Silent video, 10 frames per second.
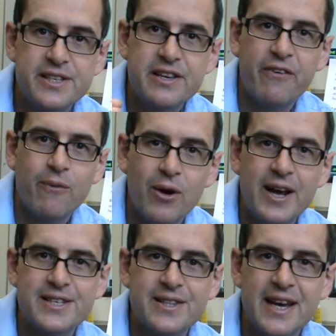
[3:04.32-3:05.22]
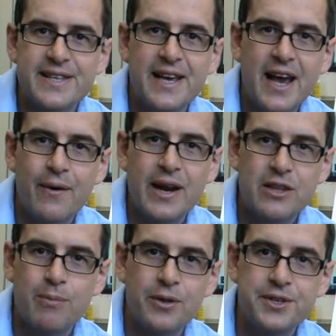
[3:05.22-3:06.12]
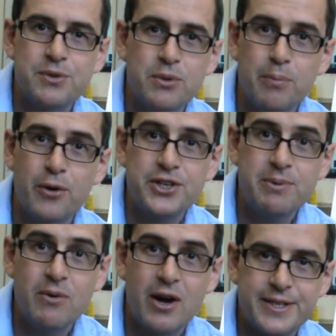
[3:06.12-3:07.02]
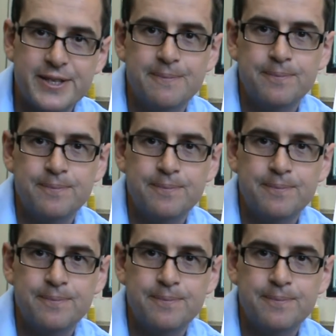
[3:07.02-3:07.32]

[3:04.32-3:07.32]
in different ways, and that's how an anthropologist will approach human rights.